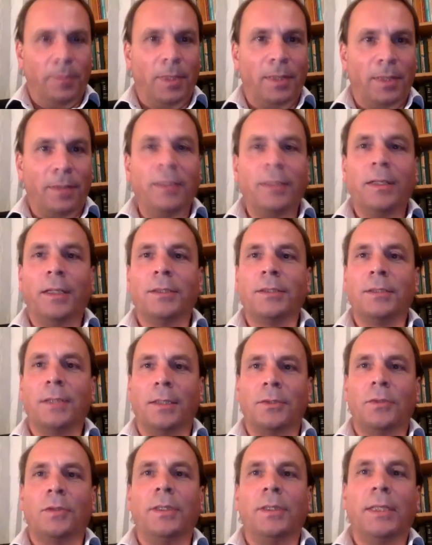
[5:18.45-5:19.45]
I think I'll
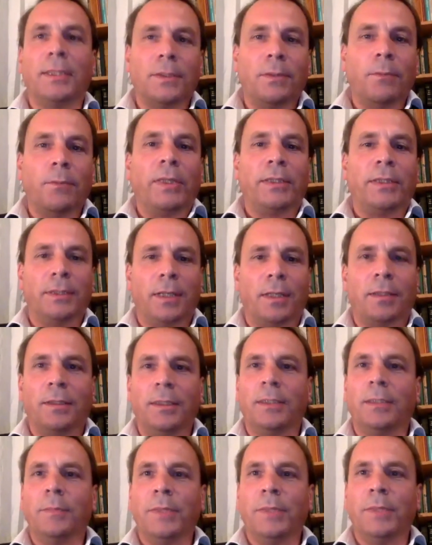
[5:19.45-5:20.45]
start. So let's wait another
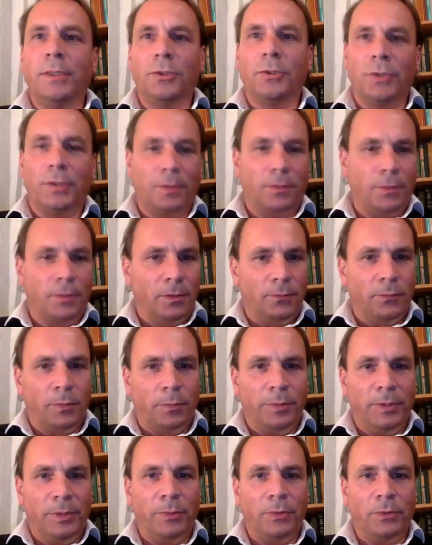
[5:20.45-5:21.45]
little minute just uh,
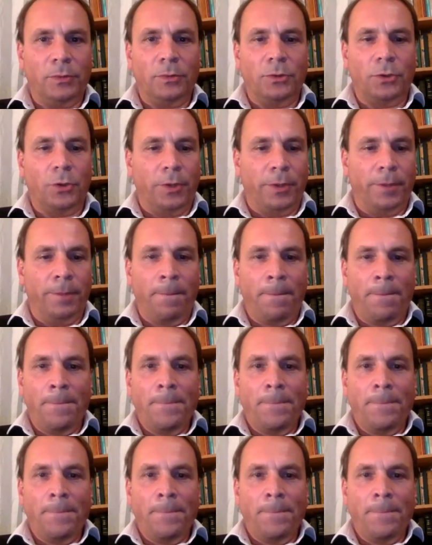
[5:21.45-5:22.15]
for people to join,